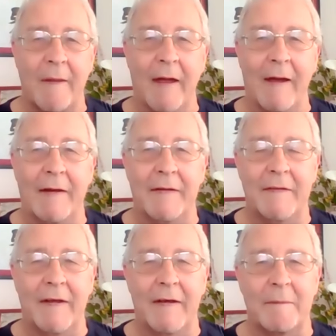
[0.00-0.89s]

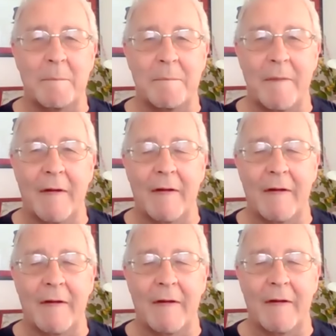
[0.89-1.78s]
And
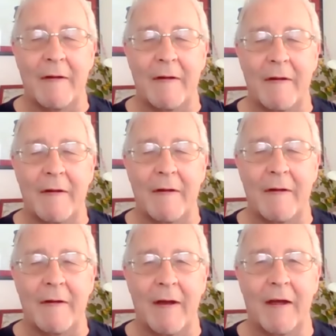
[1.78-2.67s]
I
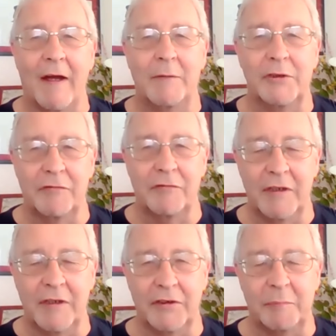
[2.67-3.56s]
was invited to
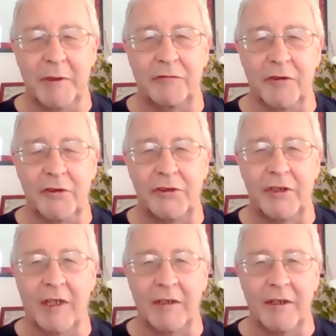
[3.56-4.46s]
speak first,
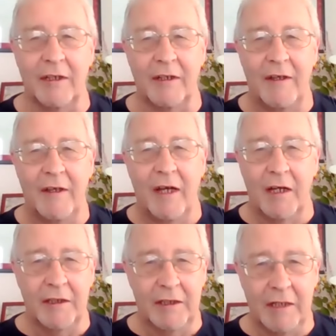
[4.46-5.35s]
and I
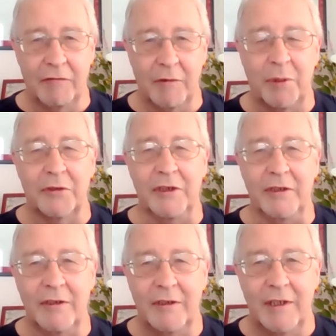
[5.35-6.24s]
gave a potted
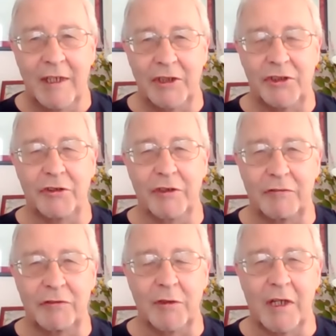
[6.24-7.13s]
history,
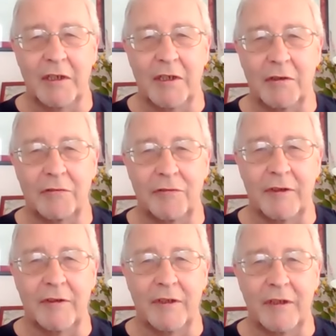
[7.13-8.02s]
if you like, of
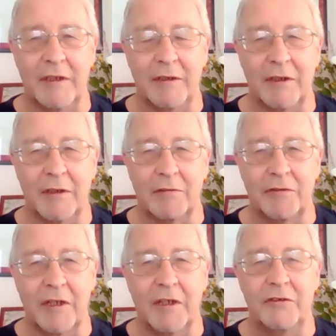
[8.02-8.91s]
the
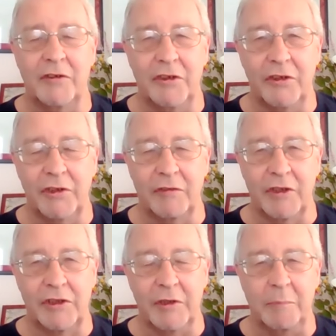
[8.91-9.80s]
100 years of
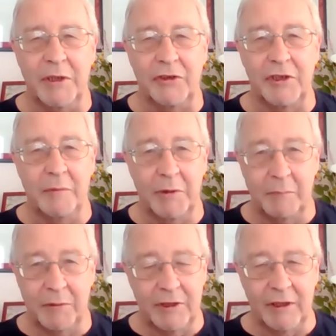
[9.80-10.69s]
the CPC, but
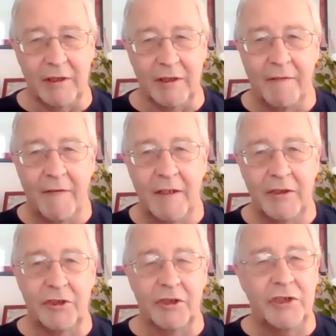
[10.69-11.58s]
in particular,
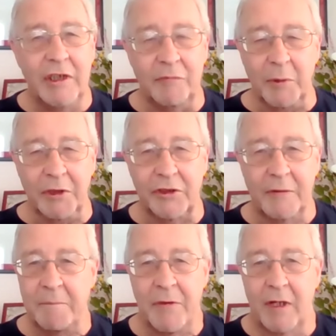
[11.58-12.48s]
its achievements.
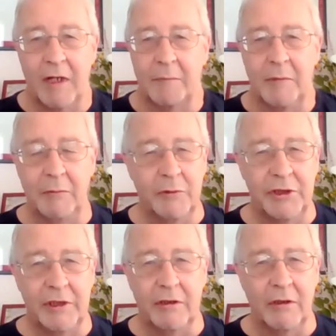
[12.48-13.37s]
It
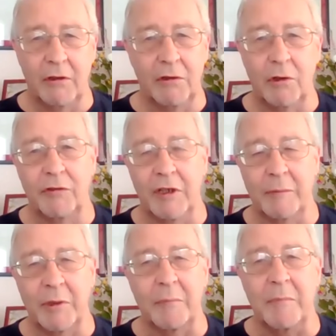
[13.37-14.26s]
was all over
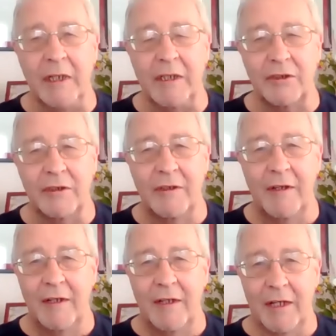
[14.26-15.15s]
in about a minute.
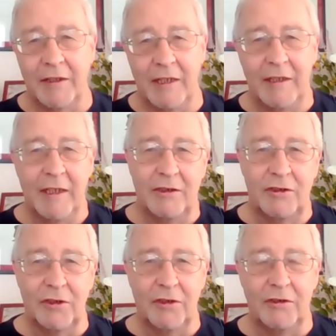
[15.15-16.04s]
And then they
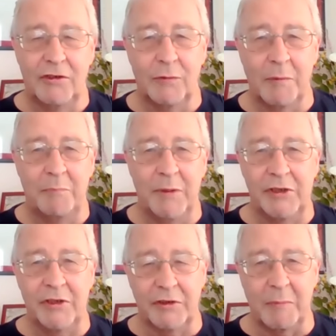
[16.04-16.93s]
turned to a
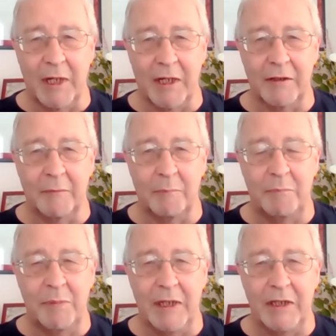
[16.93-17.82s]
businessman
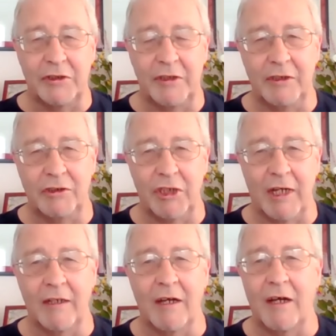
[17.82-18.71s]
based in
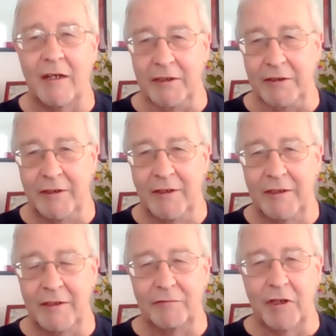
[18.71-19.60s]
Shanghai,
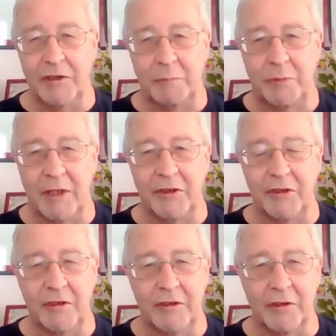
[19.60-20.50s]
the vice
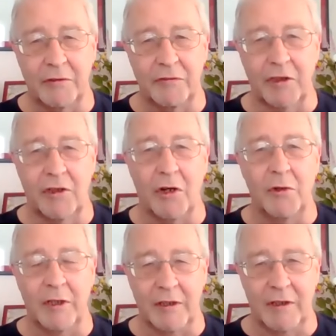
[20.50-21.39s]
president of the
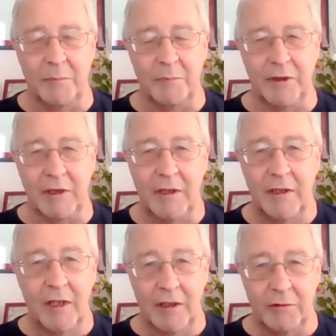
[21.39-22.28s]
Cola Company,
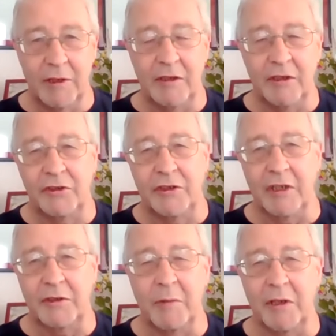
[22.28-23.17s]
a United
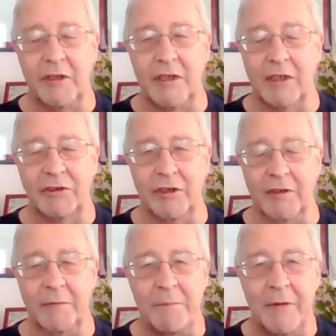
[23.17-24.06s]
States
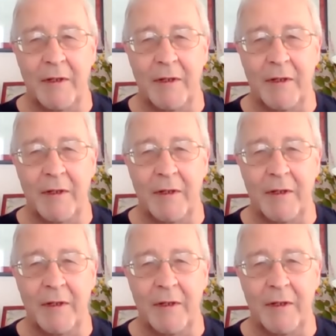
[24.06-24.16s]
multinational.